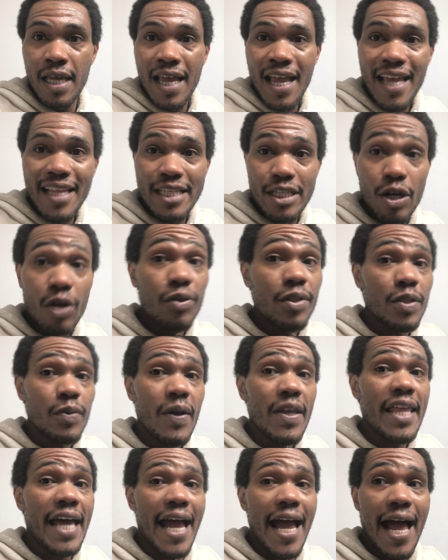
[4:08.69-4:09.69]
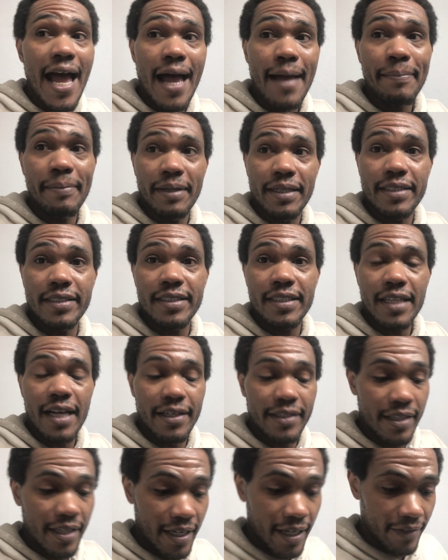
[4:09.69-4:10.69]
And the only way that happens, I
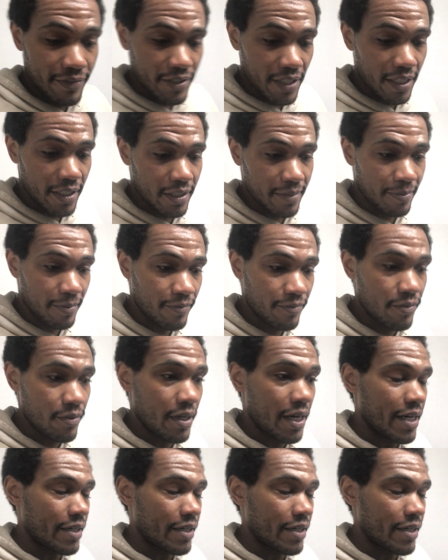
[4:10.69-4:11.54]
think I've said this before,